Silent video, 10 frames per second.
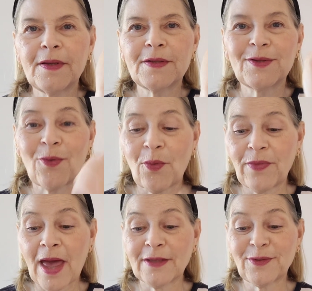So
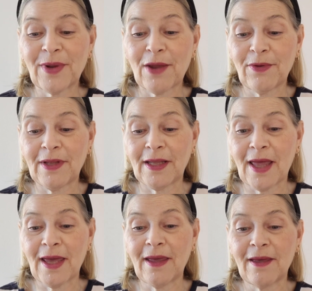that's what I really
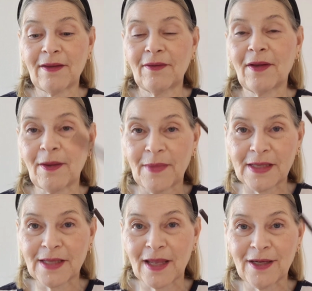like. I'm
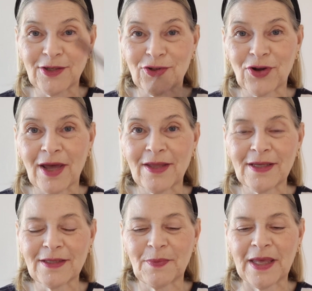excited to try
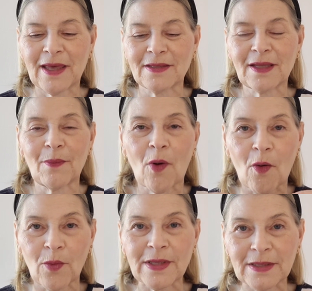this because I'm
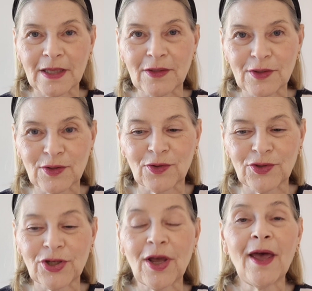always in
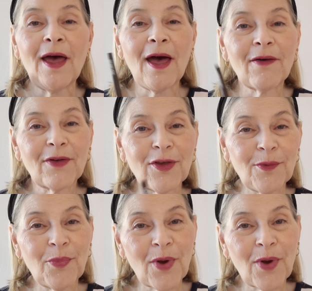search of a good